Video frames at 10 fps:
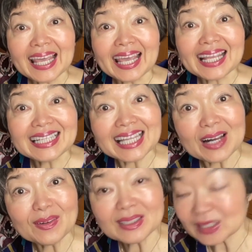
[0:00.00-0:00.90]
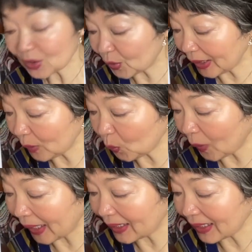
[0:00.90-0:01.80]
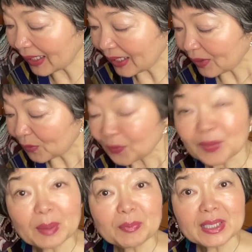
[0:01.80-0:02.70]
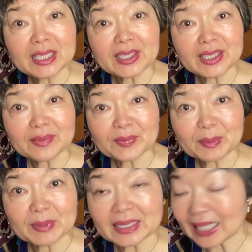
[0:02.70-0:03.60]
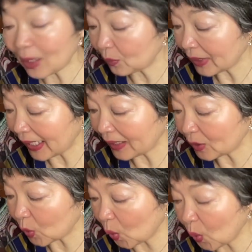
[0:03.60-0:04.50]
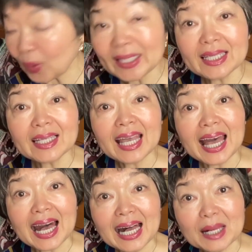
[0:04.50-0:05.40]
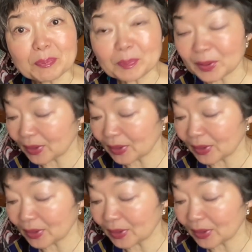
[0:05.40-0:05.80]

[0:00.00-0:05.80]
And now this green one from here, from the down and going up.